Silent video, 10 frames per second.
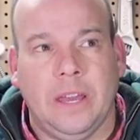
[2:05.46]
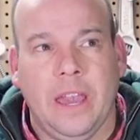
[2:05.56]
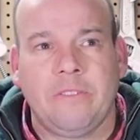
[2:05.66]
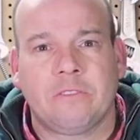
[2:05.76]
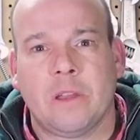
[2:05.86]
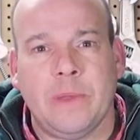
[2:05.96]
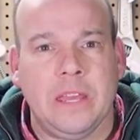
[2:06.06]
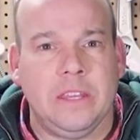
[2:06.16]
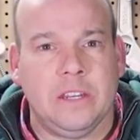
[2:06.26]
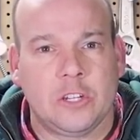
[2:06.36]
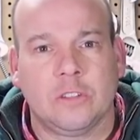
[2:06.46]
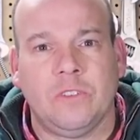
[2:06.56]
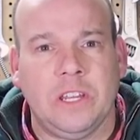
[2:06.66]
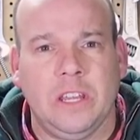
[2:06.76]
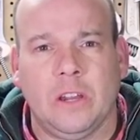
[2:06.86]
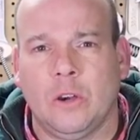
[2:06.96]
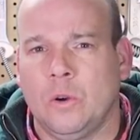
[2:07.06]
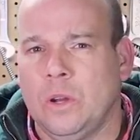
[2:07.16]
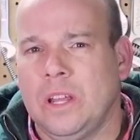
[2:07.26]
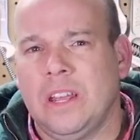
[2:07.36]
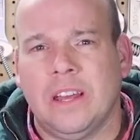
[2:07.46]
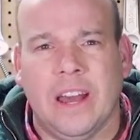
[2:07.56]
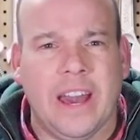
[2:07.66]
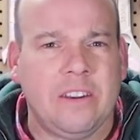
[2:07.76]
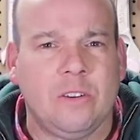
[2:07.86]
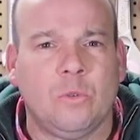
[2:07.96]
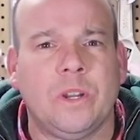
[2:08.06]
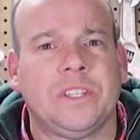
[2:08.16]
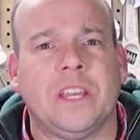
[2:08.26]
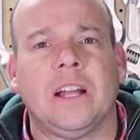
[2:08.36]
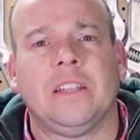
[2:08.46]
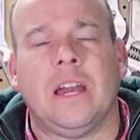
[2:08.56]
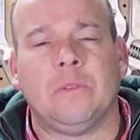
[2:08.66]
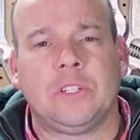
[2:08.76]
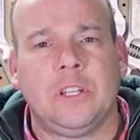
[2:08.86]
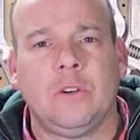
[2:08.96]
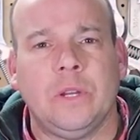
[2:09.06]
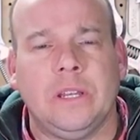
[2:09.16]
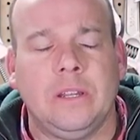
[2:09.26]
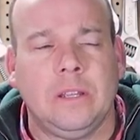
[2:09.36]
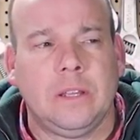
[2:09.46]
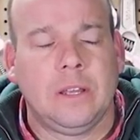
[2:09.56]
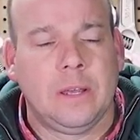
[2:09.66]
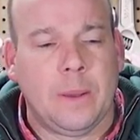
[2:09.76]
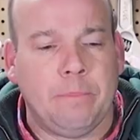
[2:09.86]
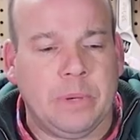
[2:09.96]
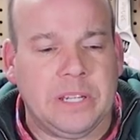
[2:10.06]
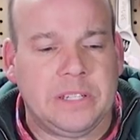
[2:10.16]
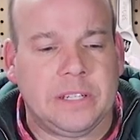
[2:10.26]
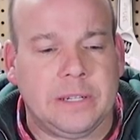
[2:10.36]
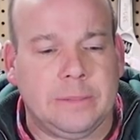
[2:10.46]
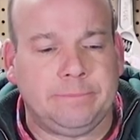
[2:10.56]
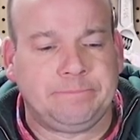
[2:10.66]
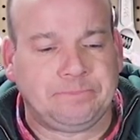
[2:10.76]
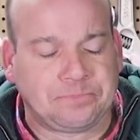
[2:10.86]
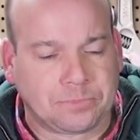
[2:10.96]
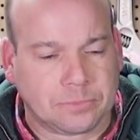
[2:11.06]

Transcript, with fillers: after I made the initial video, I don't know what exactly I was doing, but um,